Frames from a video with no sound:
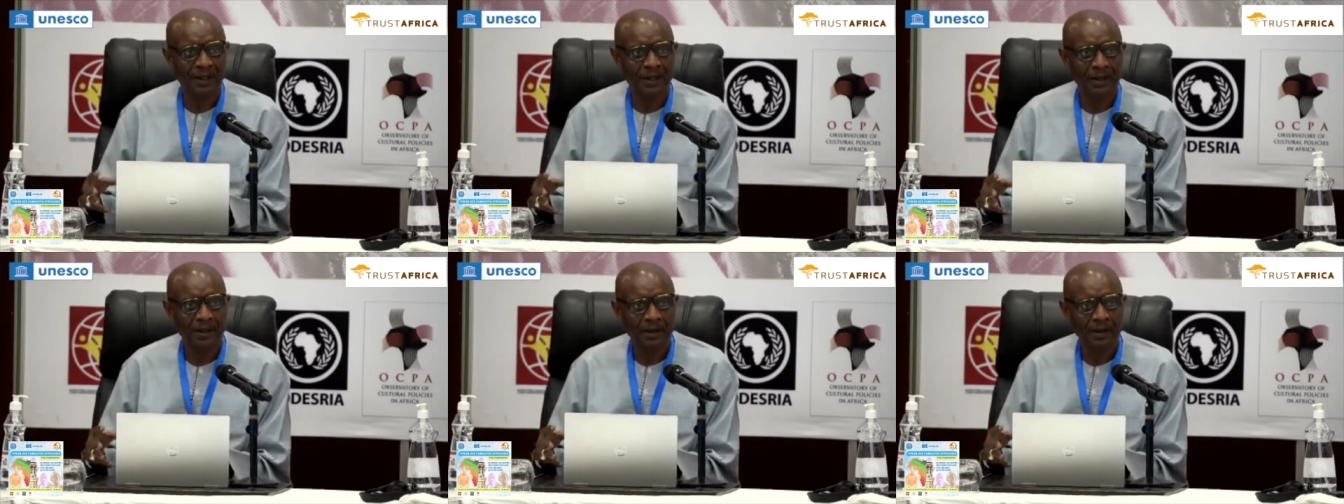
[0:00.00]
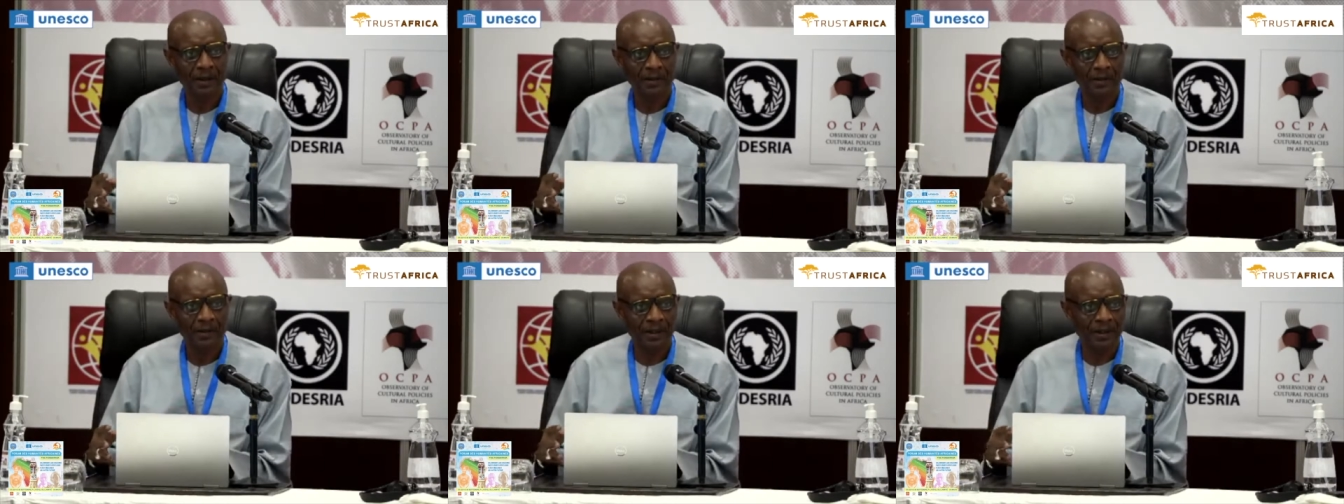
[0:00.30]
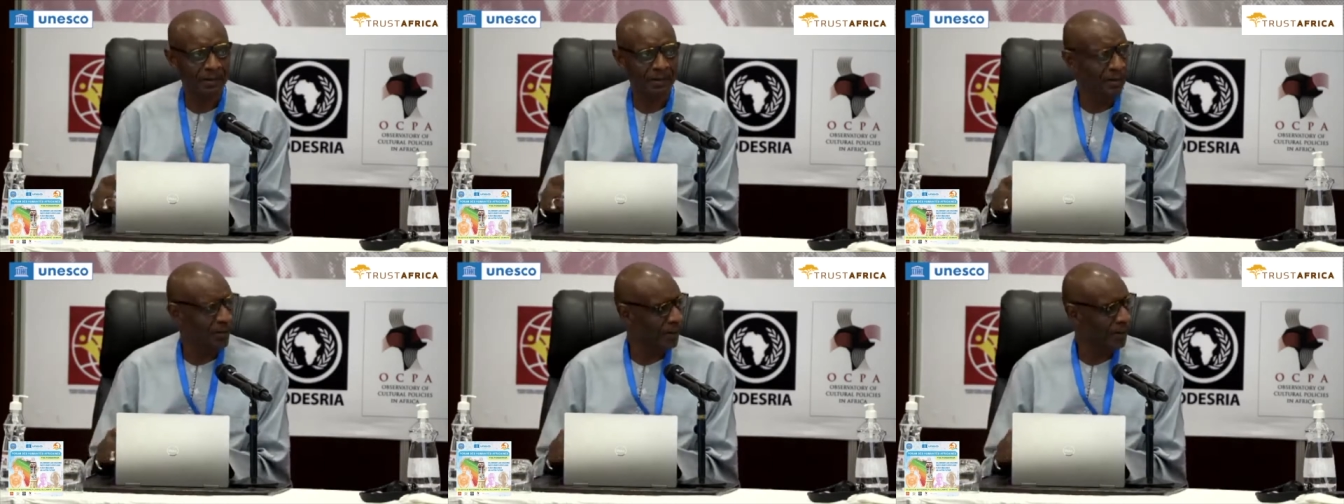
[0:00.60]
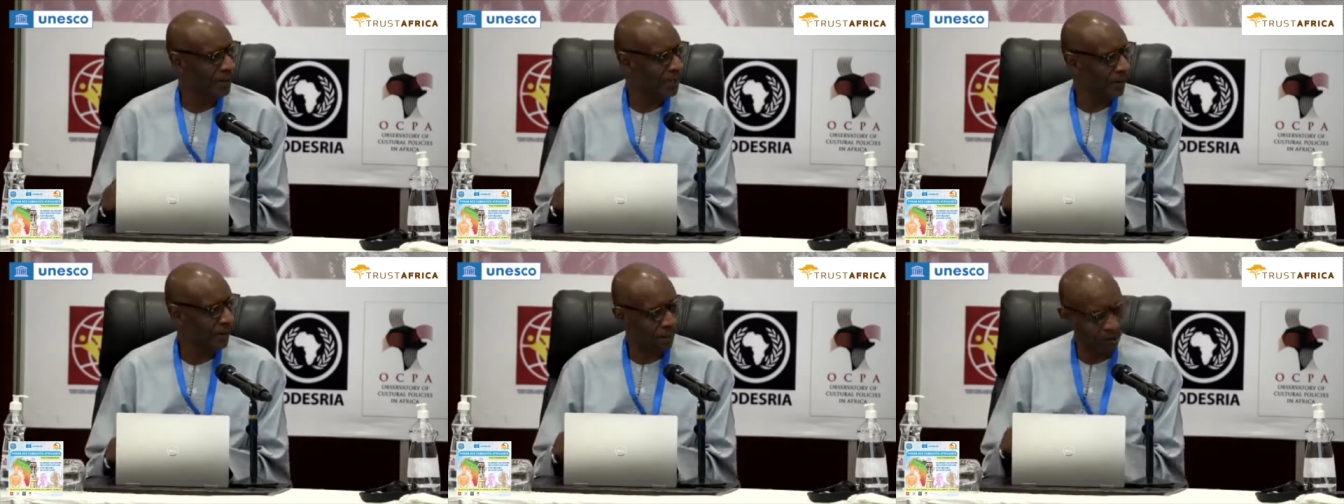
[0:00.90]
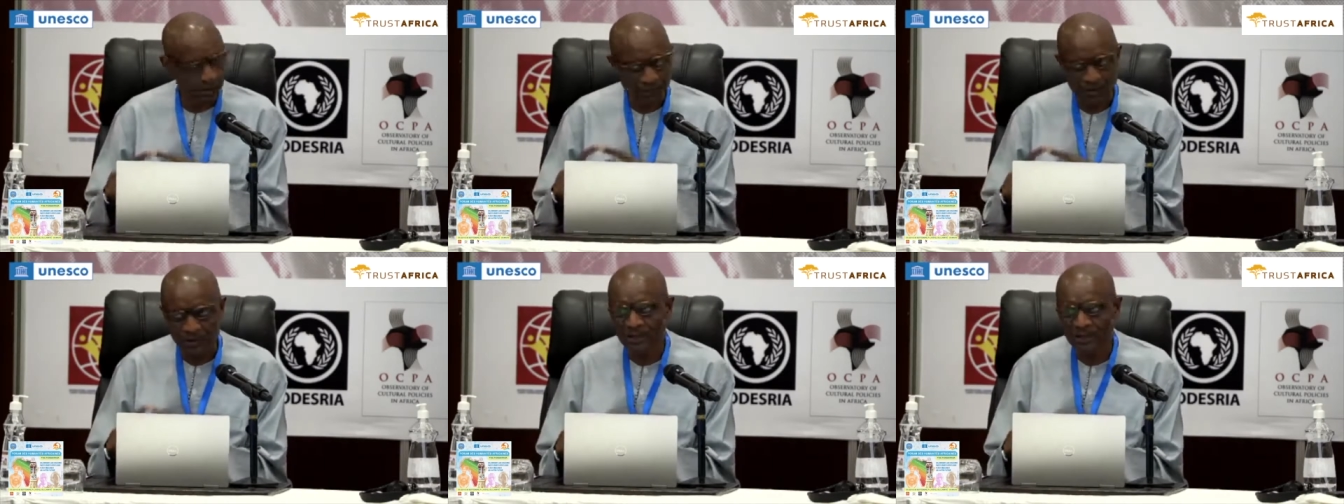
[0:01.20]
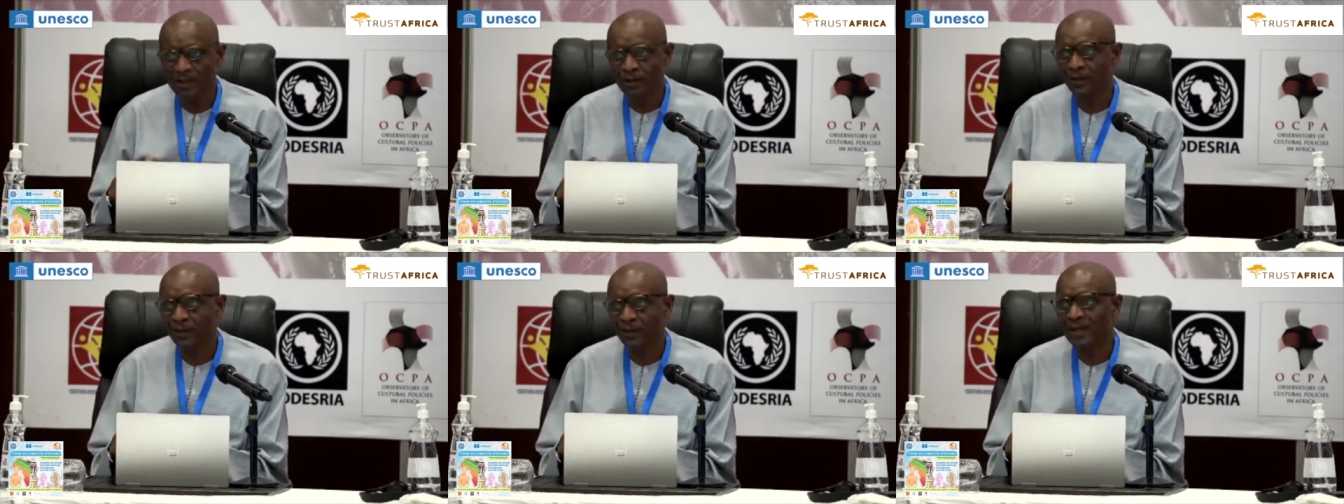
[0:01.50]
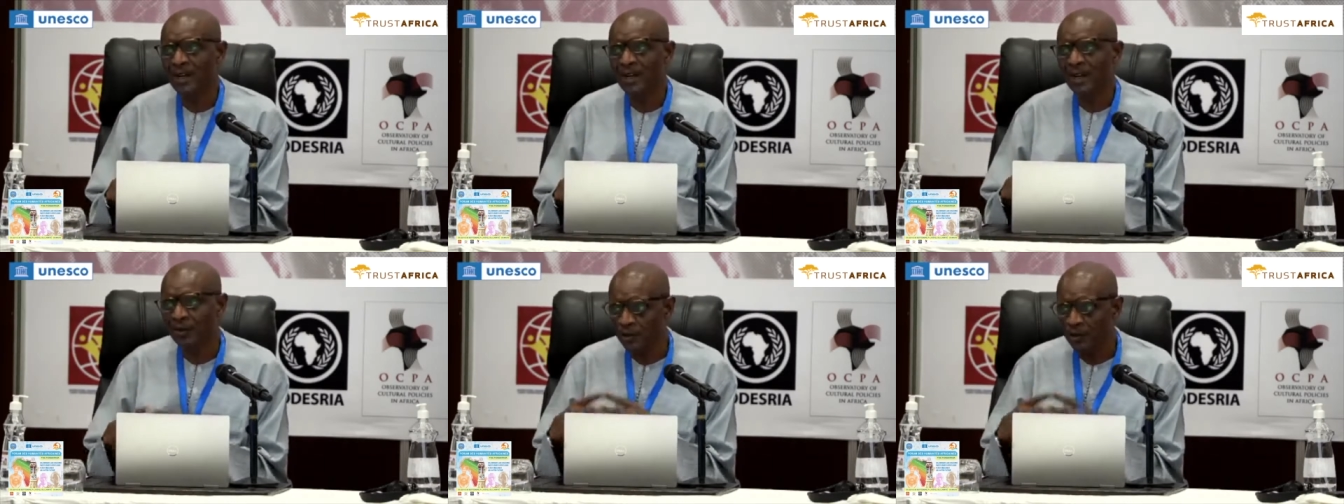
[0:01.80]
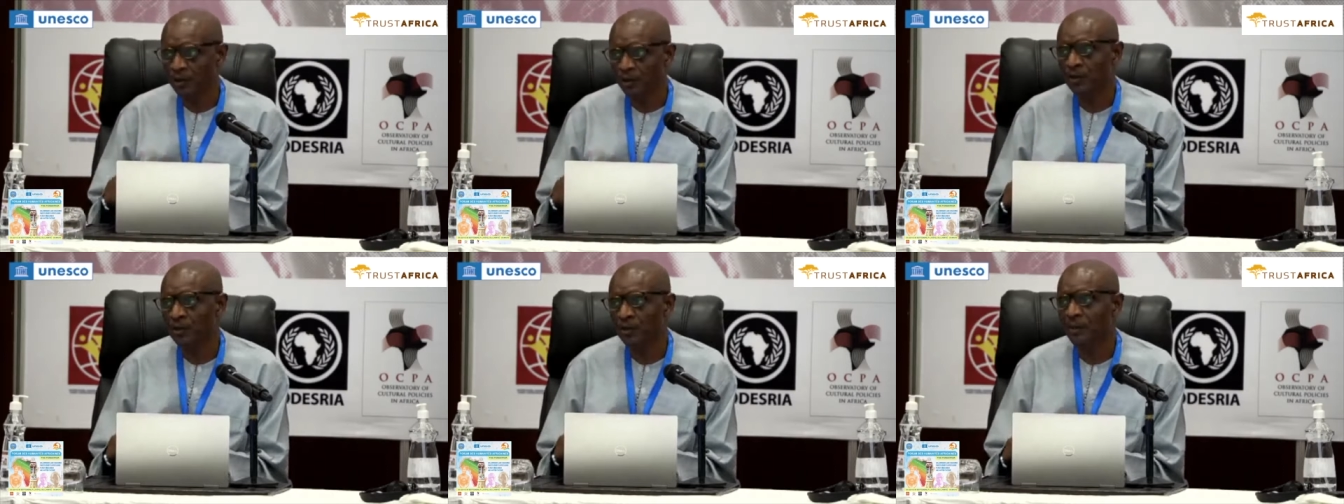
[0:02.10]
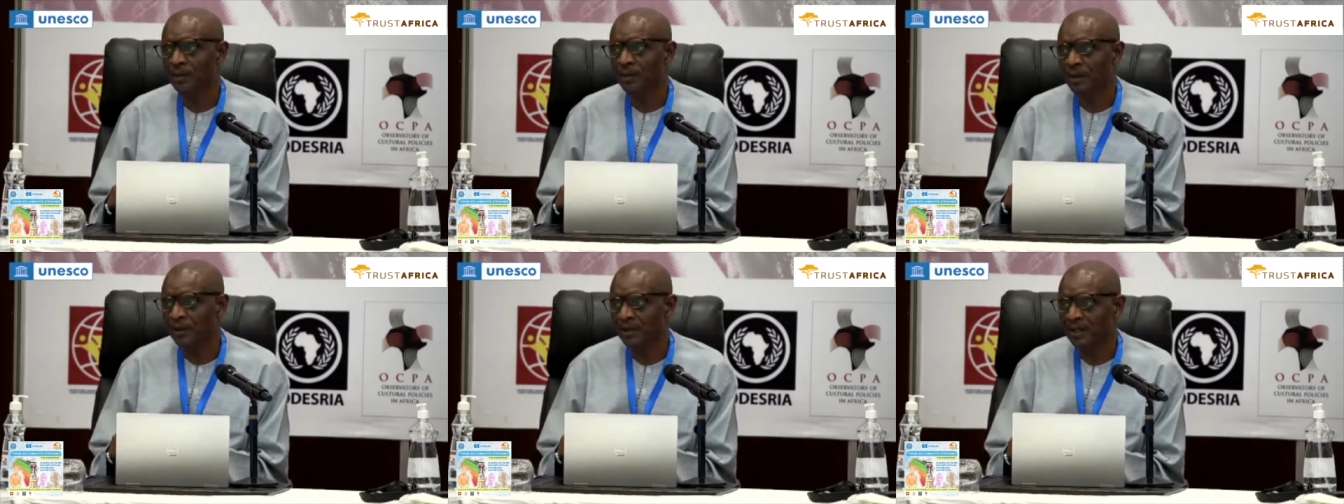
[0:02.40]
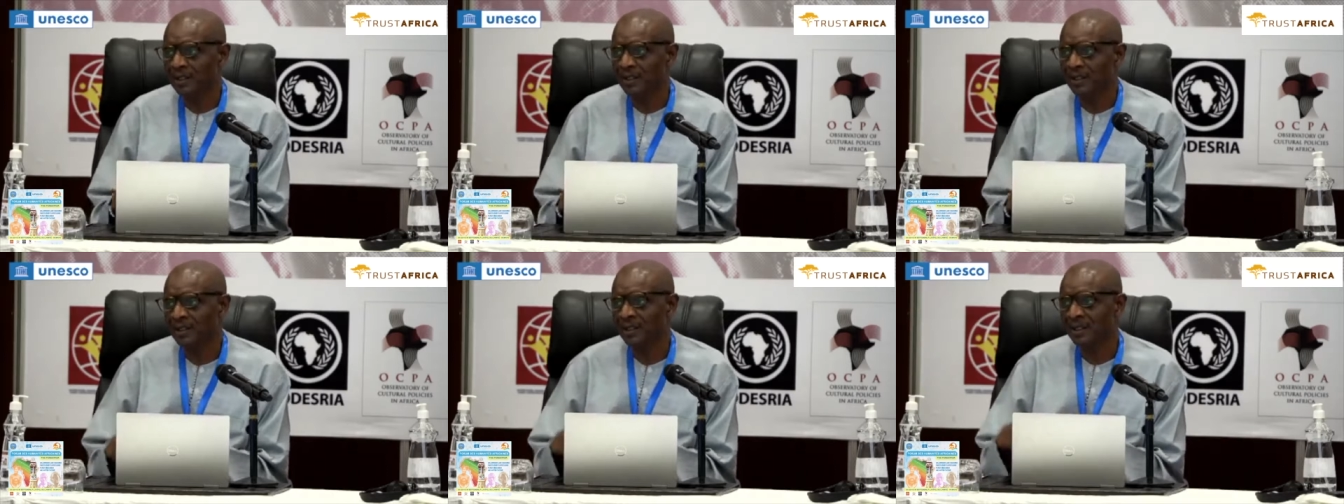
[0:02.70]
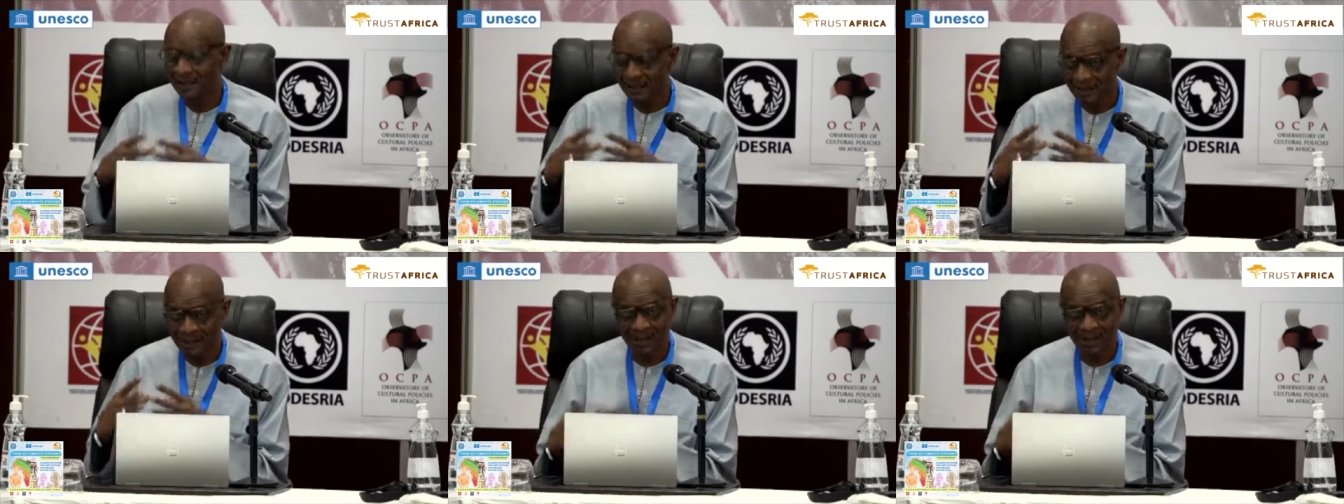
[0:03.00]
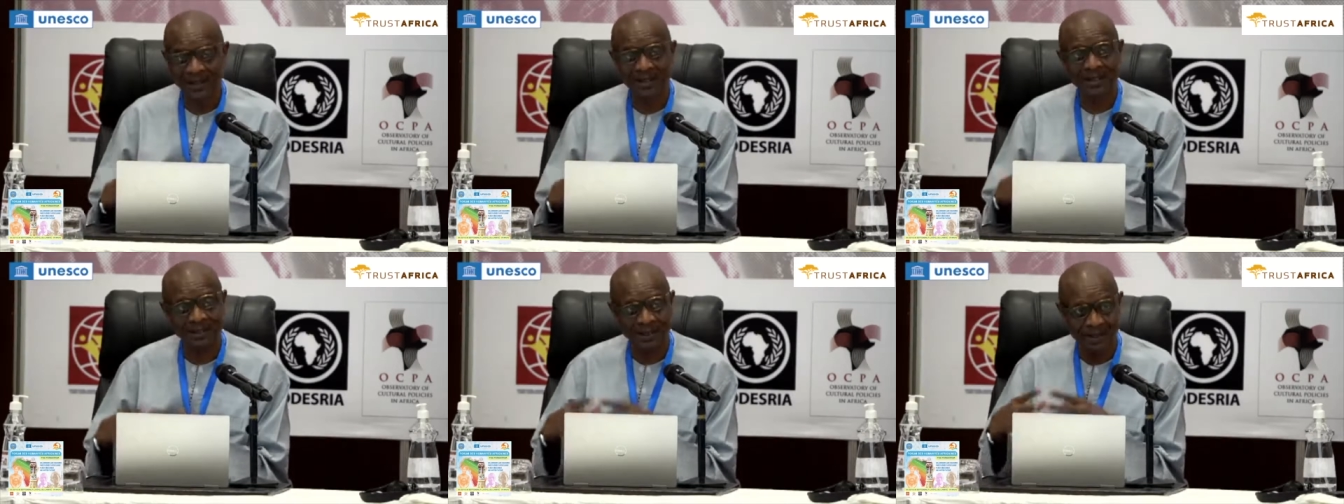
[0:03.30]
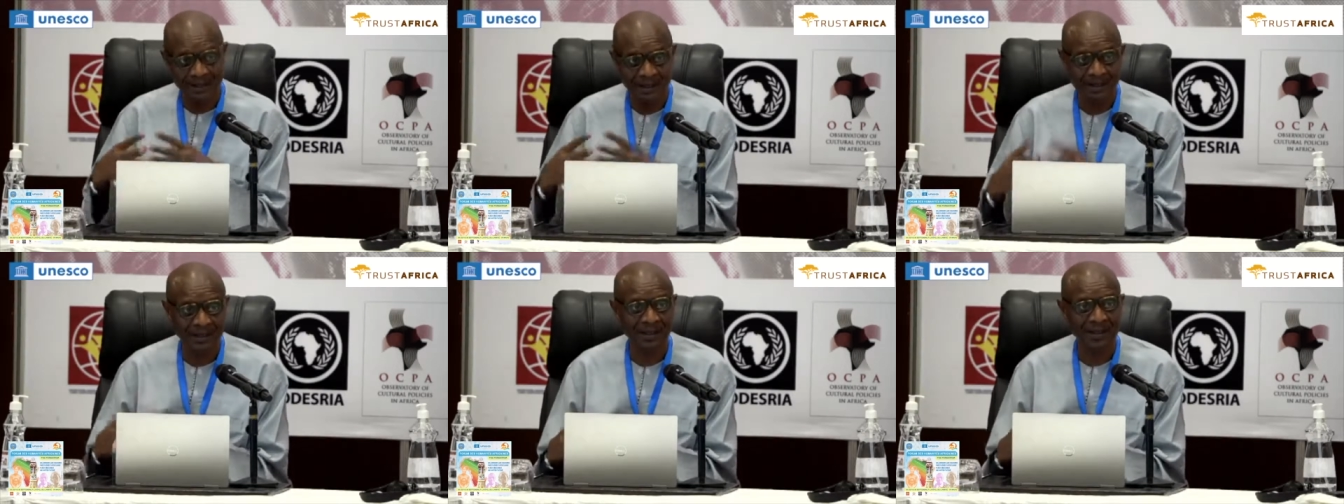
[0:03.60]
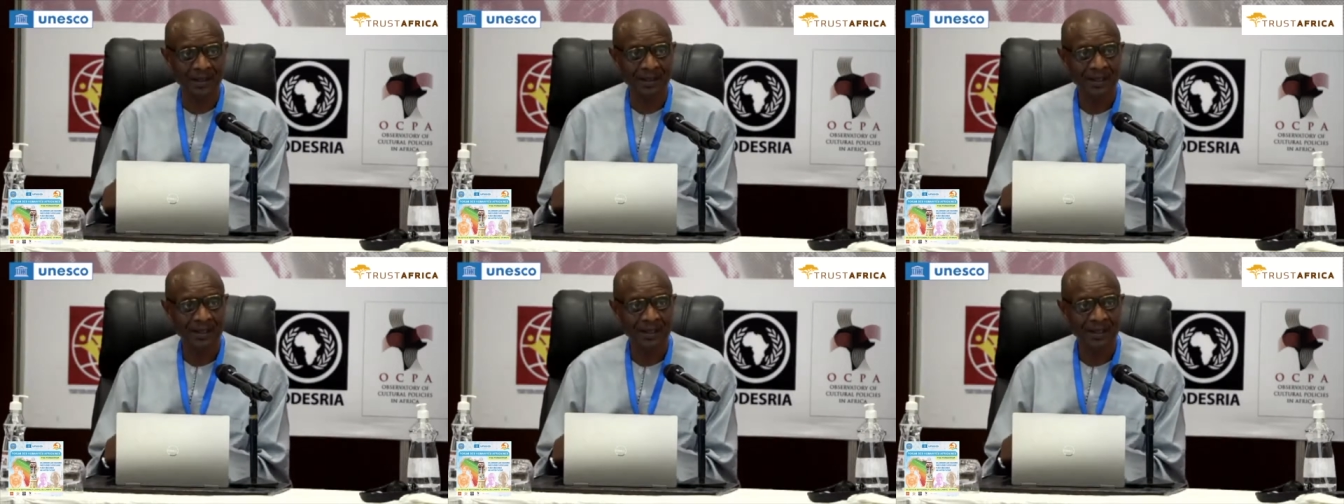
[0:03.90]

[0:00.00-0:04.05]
which people said consciously, look, we are not going to periodize Senegalese history